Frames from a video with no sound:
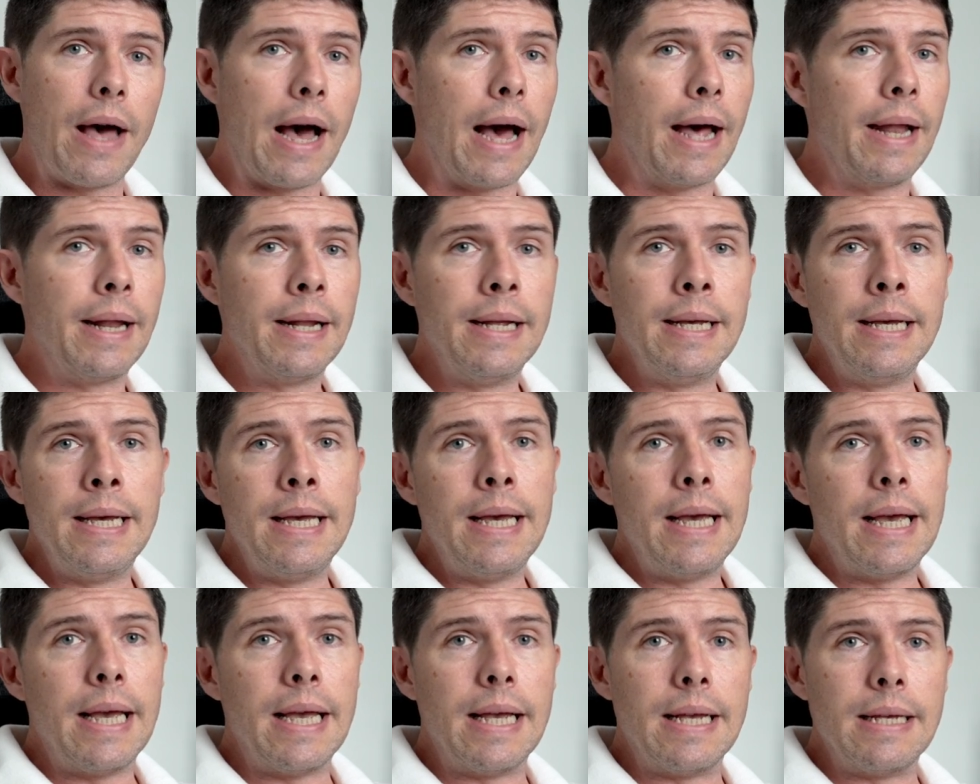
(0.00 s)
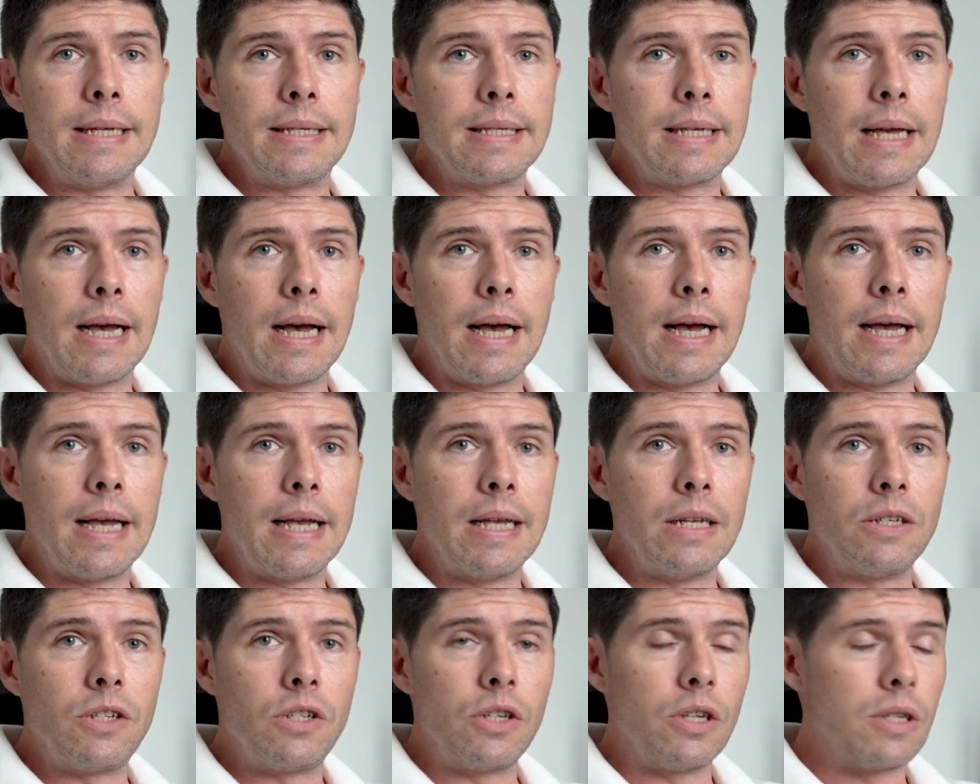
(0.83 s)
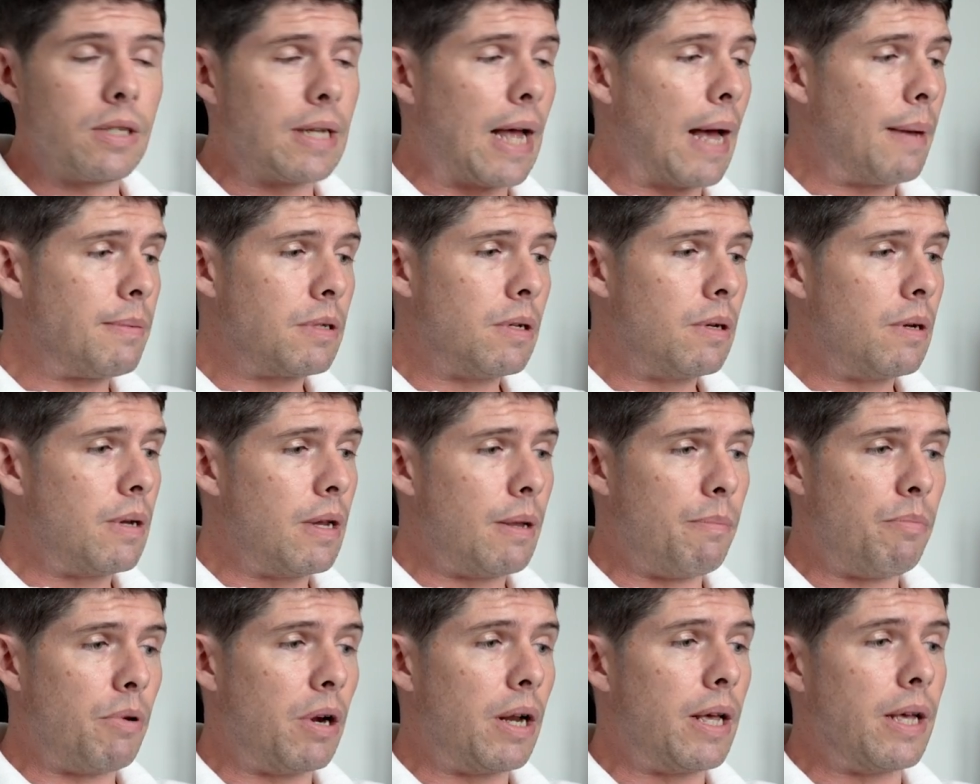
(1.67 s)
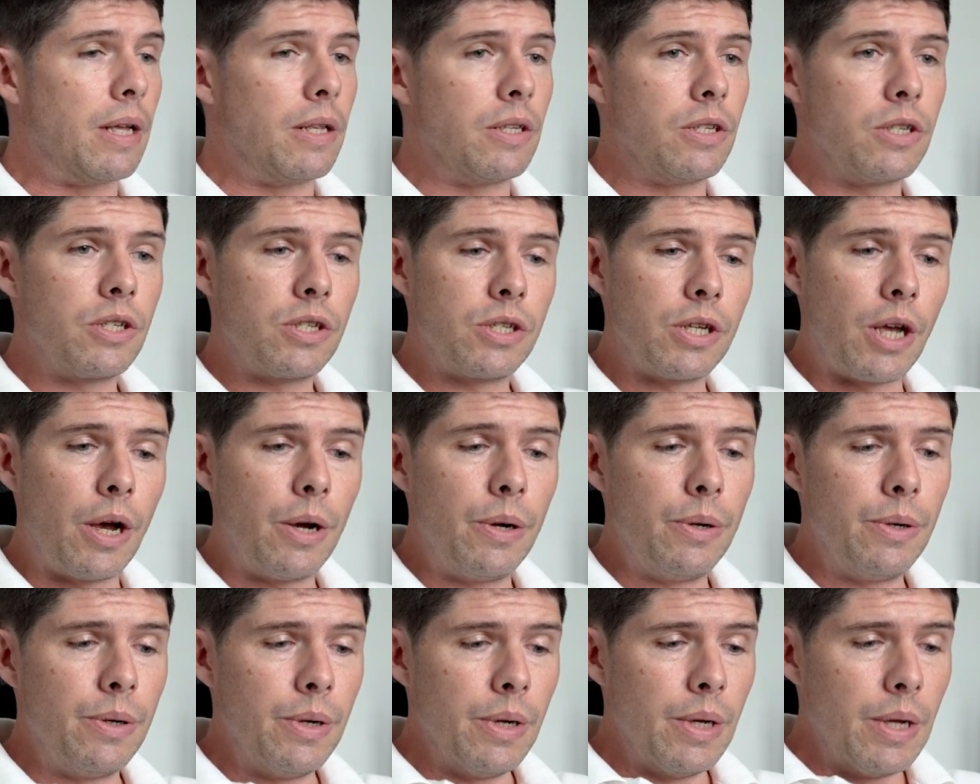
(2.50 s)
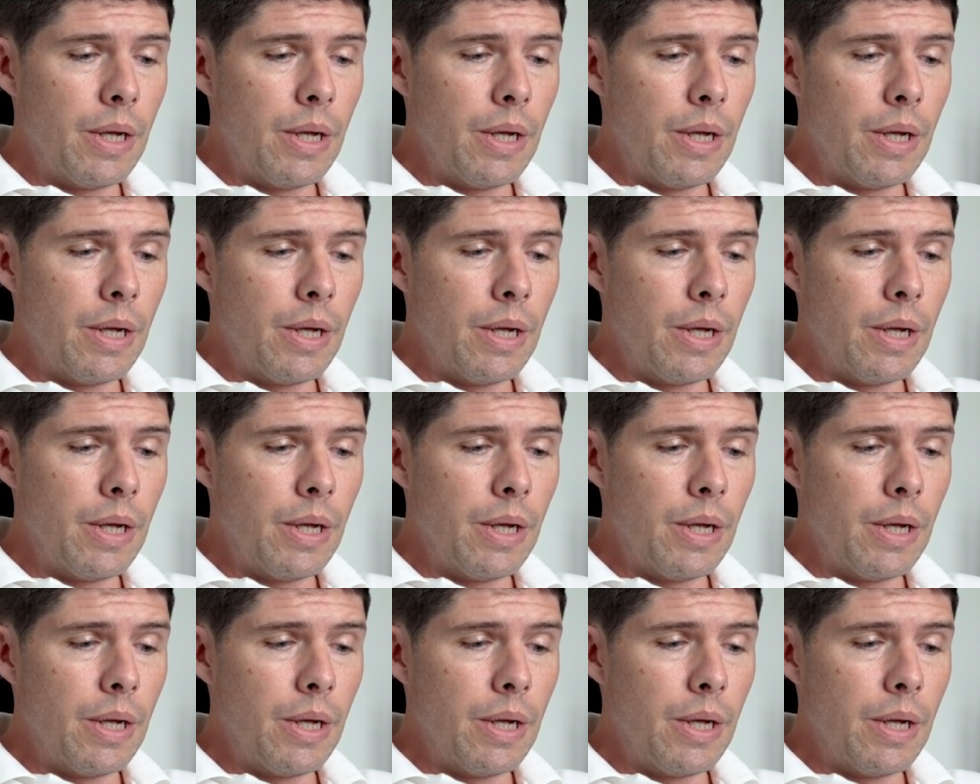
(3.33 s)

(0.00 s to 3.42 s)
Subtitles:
that is just absolutely brilliant. So